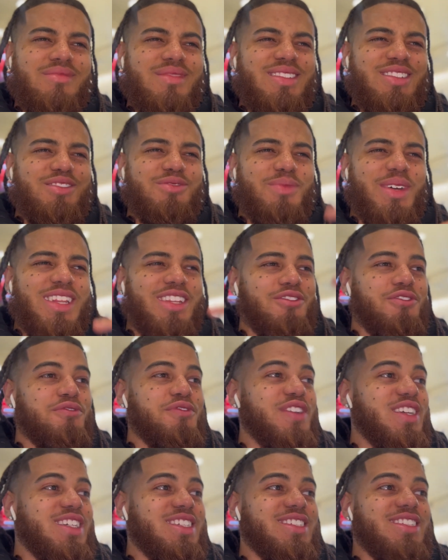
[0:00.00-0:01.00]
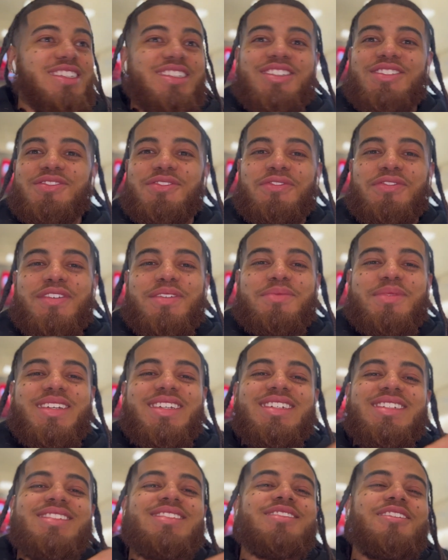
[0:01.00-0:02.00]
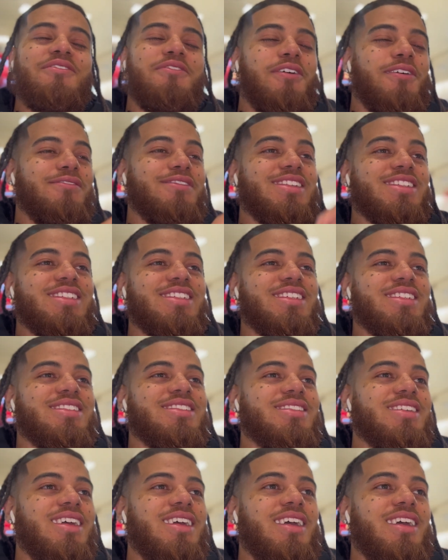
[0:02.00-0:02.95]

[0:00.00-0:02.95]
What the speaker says: Here's my little vent said, you feel me? Get stuff off your chest.